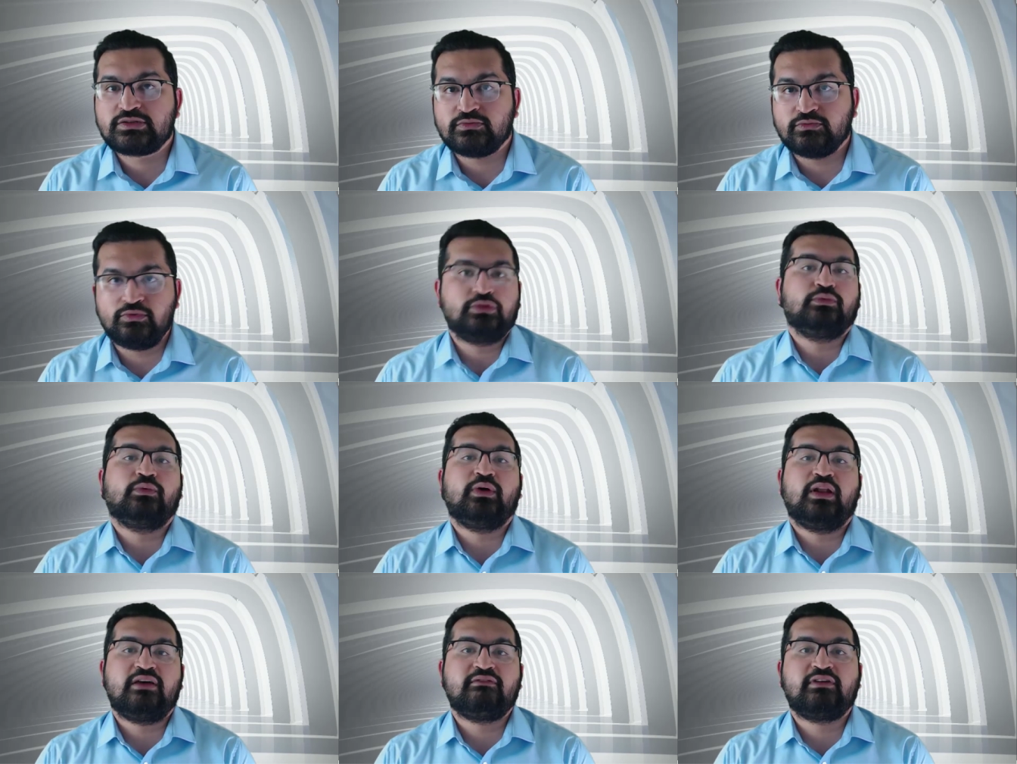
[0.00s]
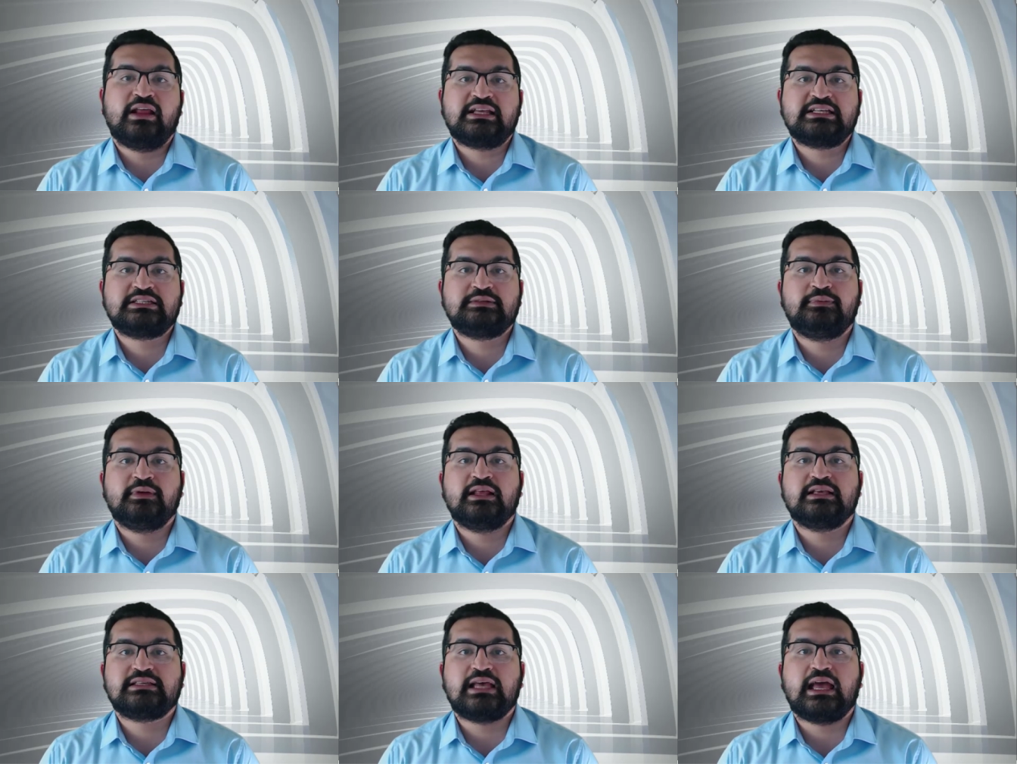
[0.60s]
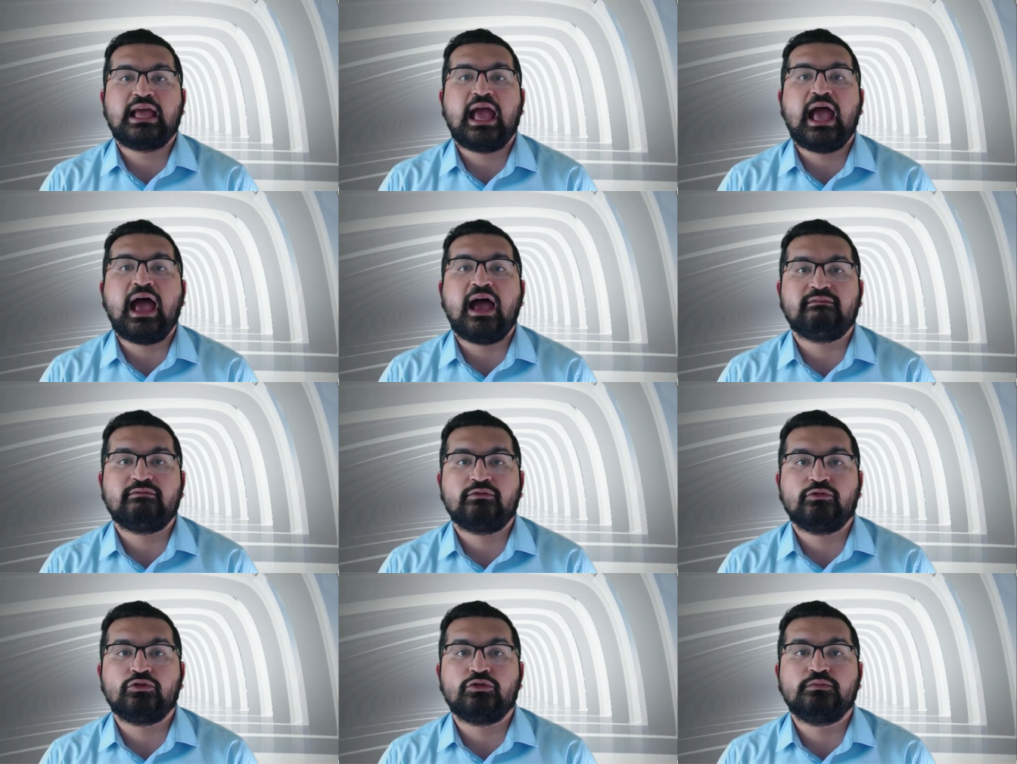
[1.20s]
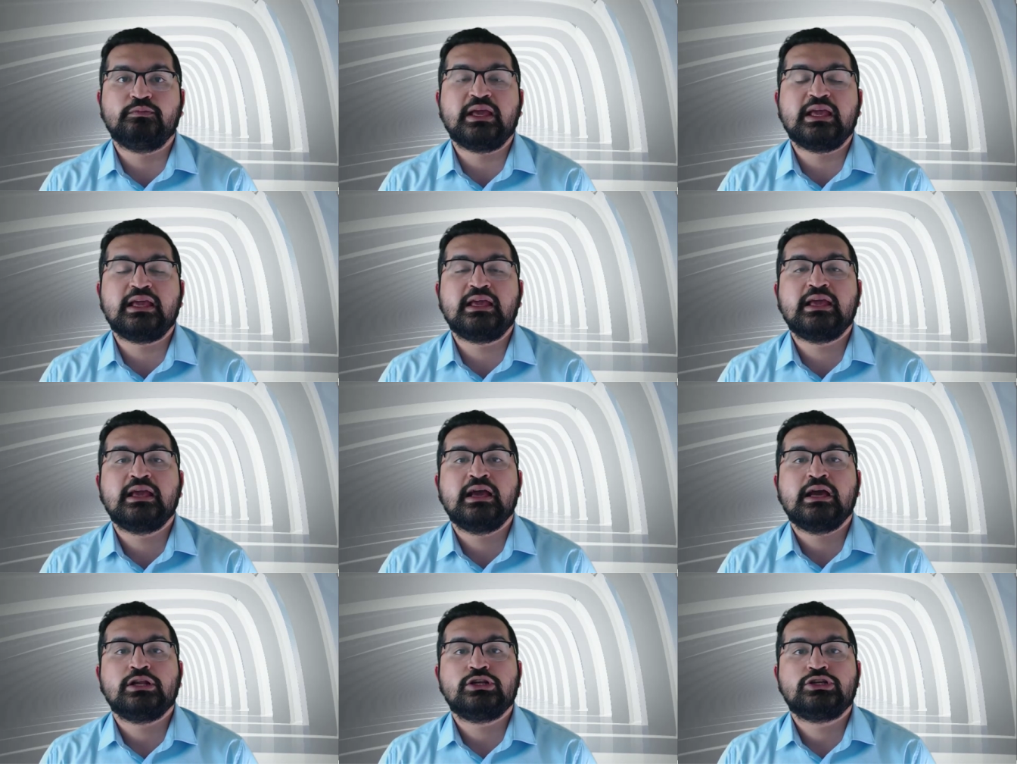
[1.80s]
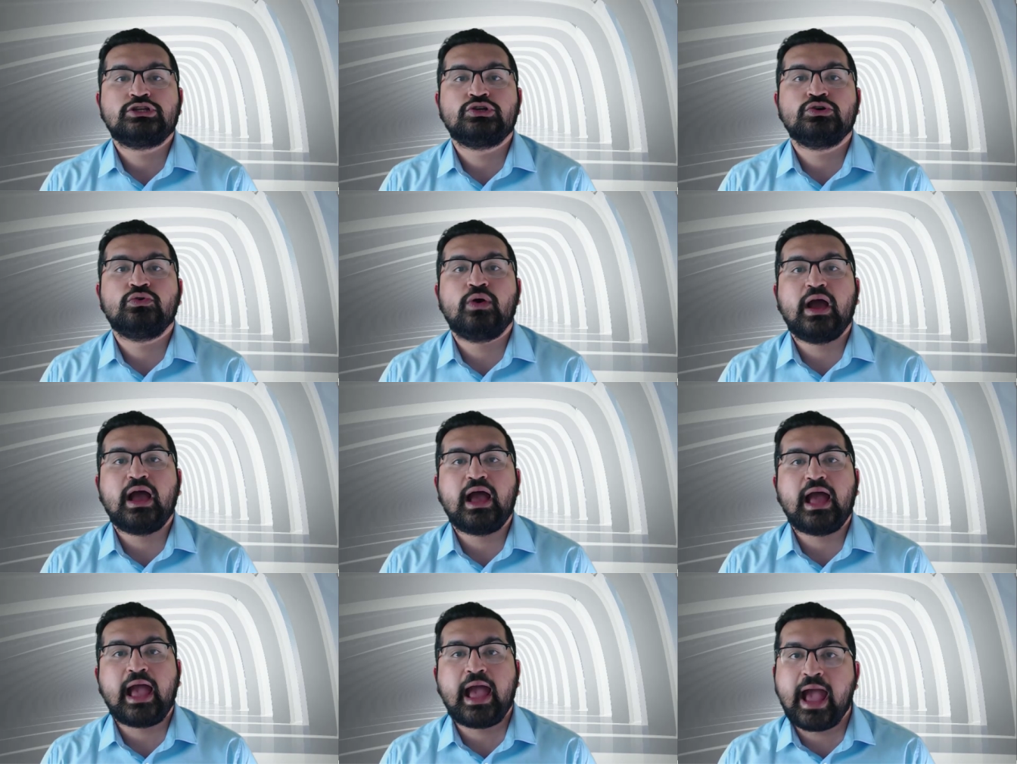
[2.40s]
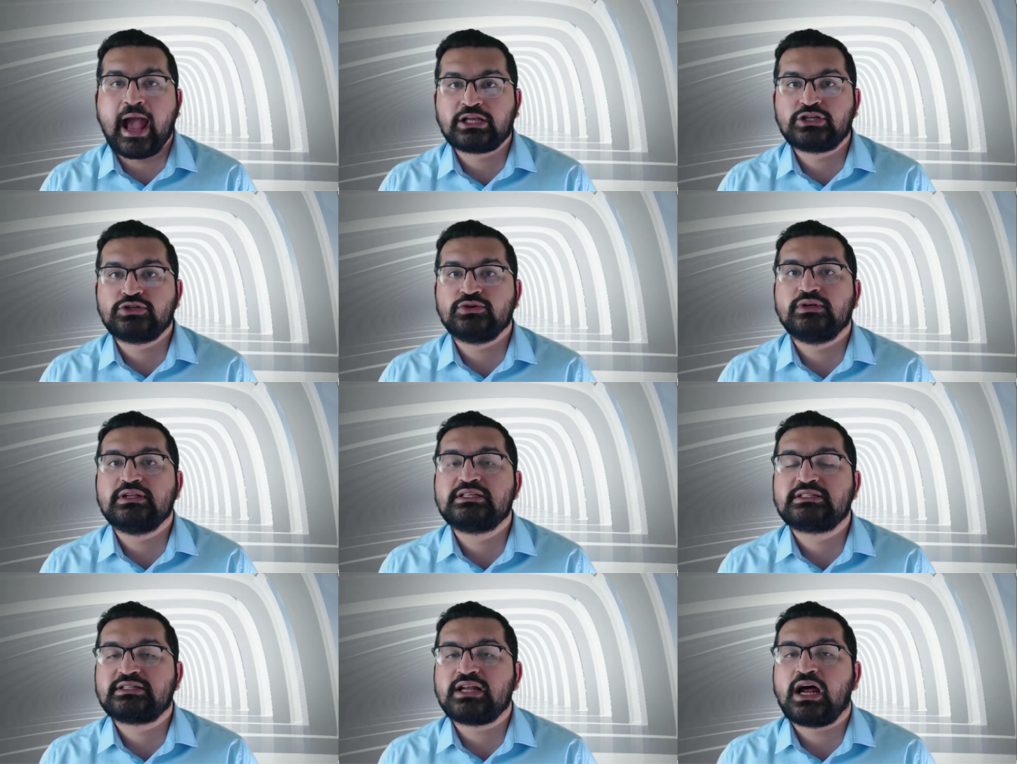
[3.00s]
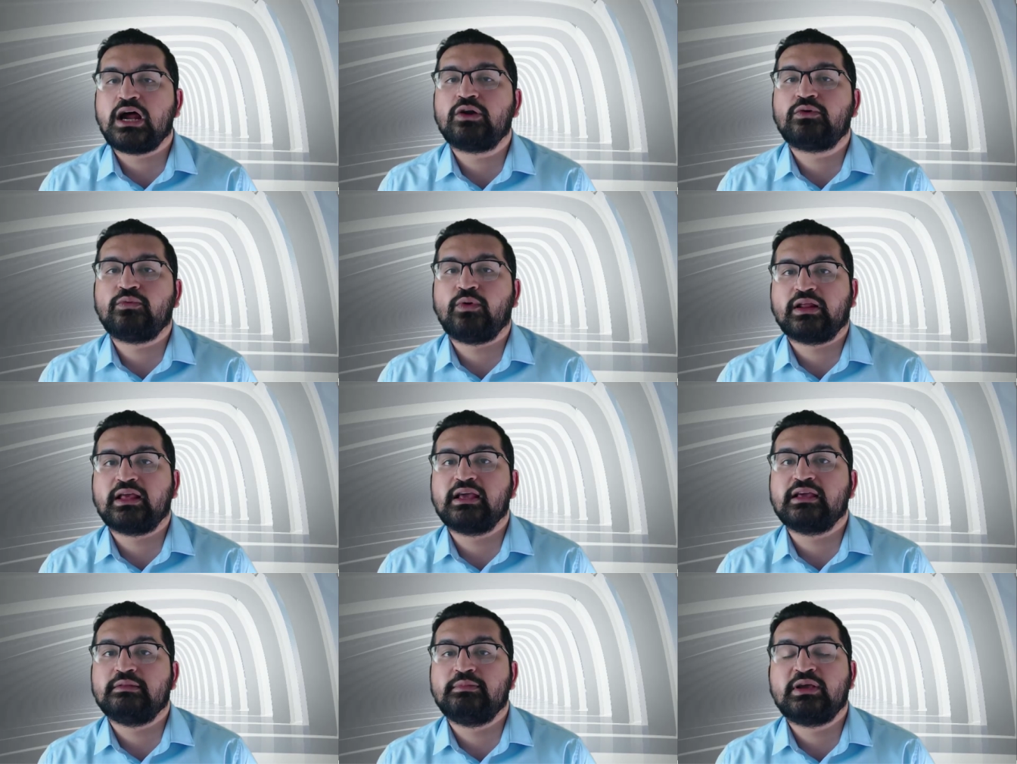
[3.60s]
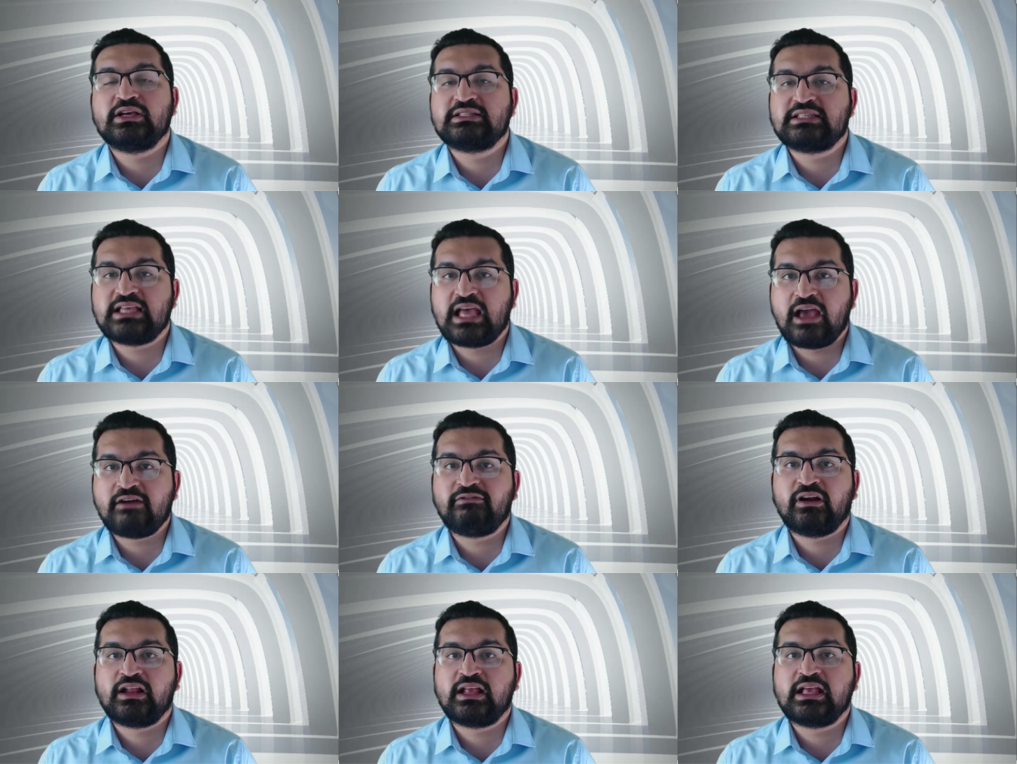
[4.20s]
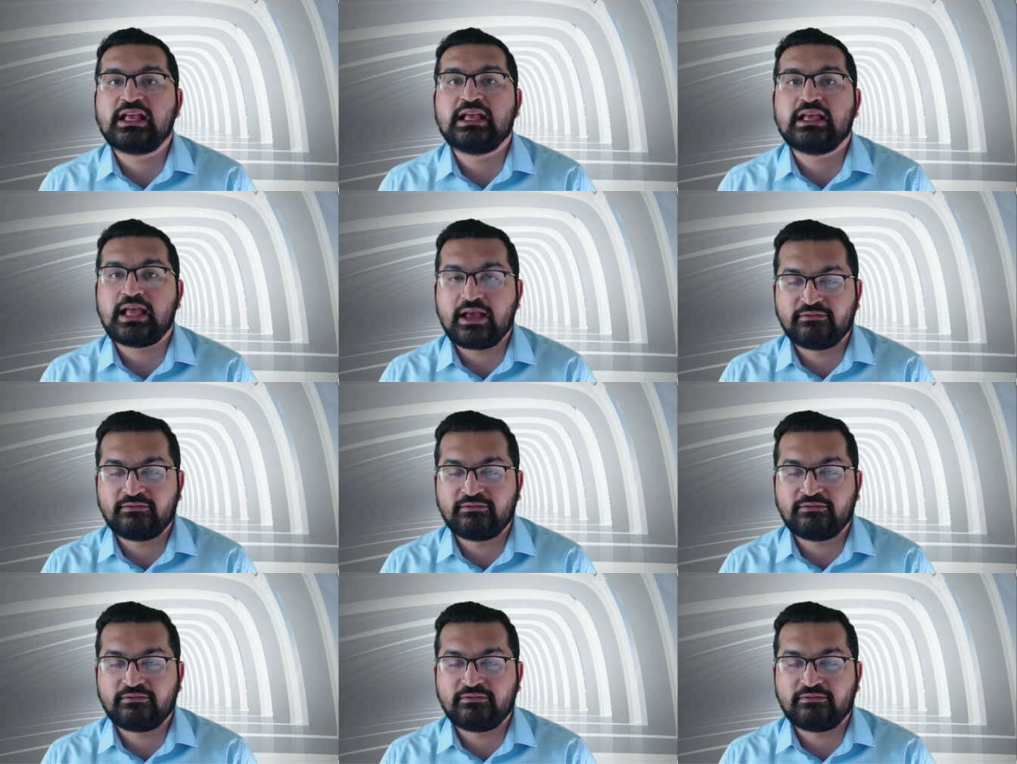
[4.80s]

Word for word: with whatever experience I have would be to actually start working because FRK,